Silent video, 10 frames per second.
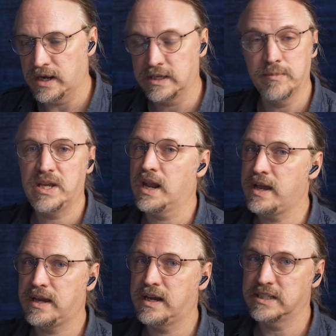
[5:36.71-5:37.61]
Give me a
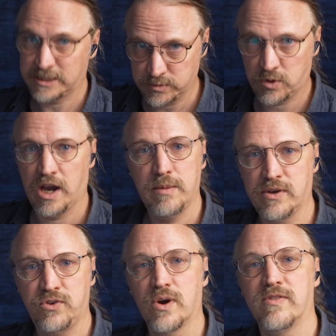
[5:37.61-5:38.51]
like and a subscribe
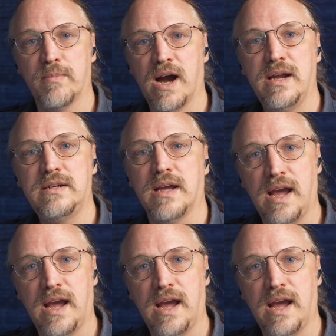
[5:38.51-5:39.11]
if you have the mind,